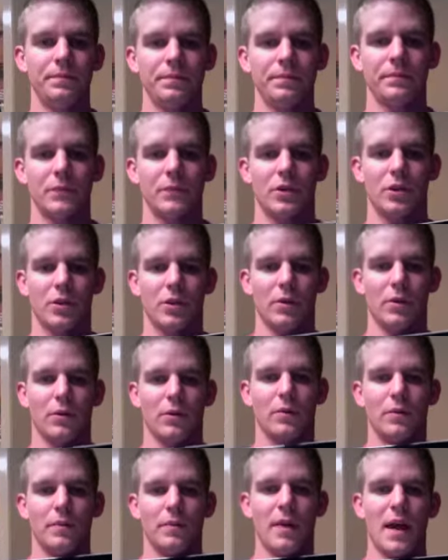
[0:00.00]

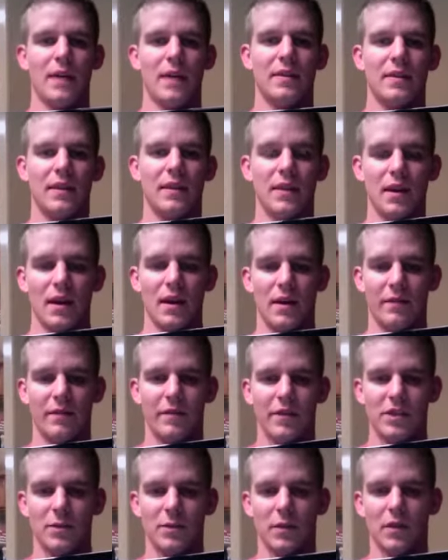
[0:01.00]
So at the
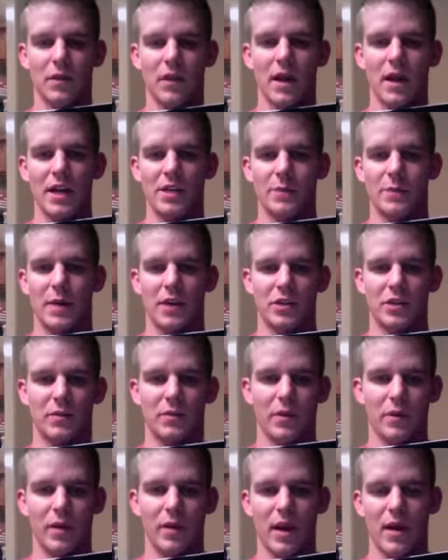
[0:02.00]
visible light spectrum
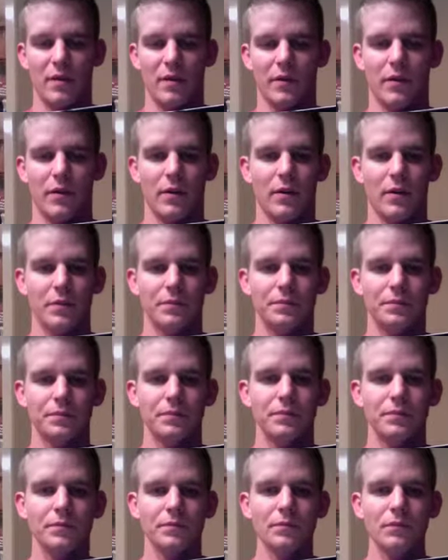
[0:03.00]
that we have here,
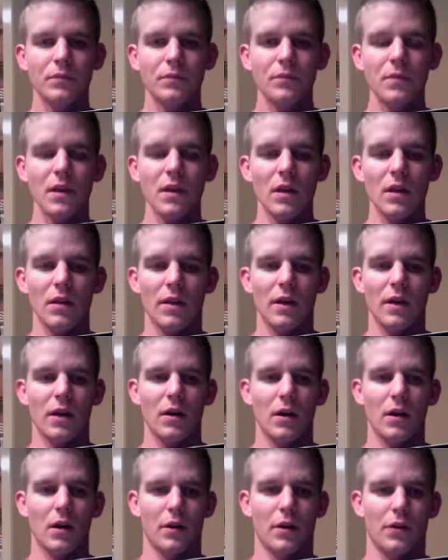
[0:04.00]
there
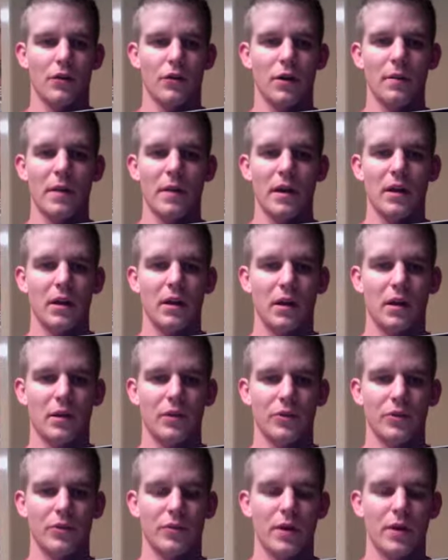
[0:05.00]
are three main
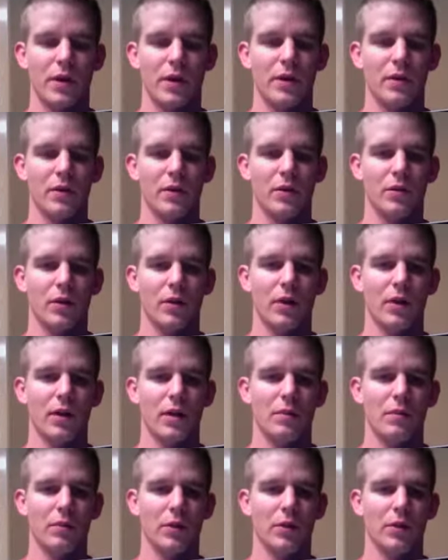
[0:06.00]
colors: red, green,
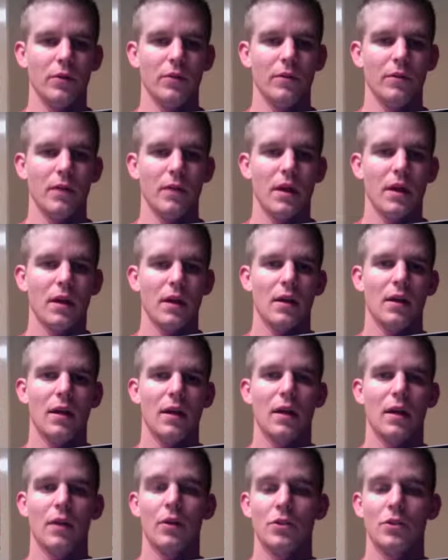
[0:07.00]
and blue.
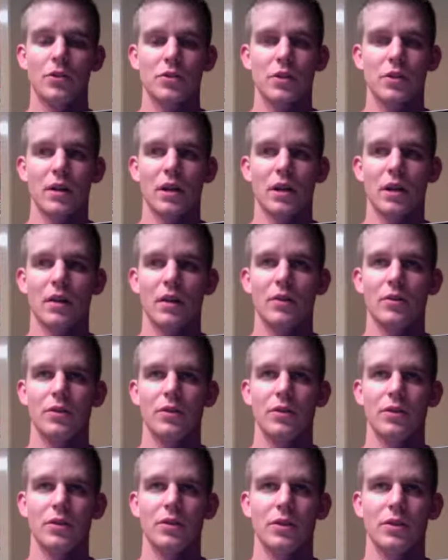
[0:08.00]
Those three
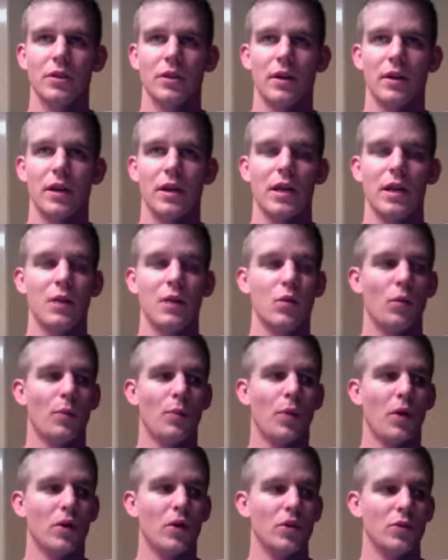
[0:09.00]
colors in equal
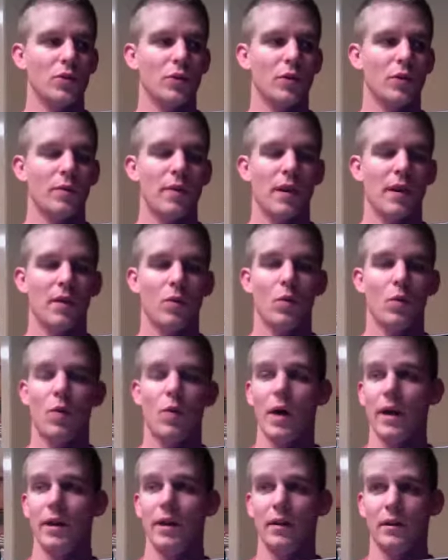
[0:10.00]
parts would make
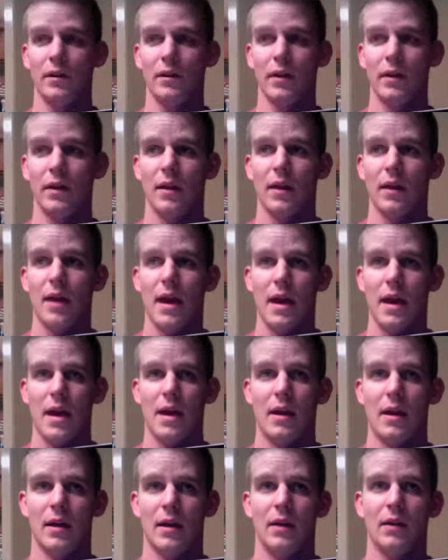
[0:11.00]
white.
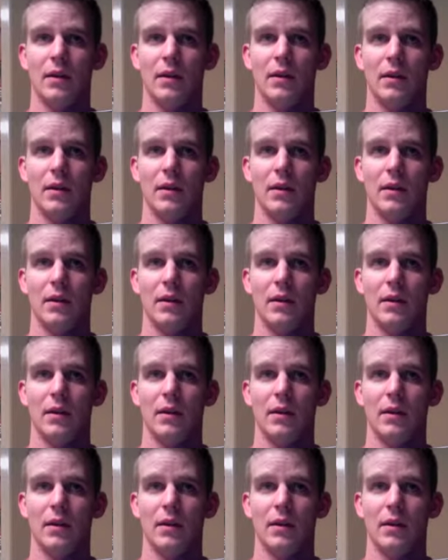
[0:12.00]
And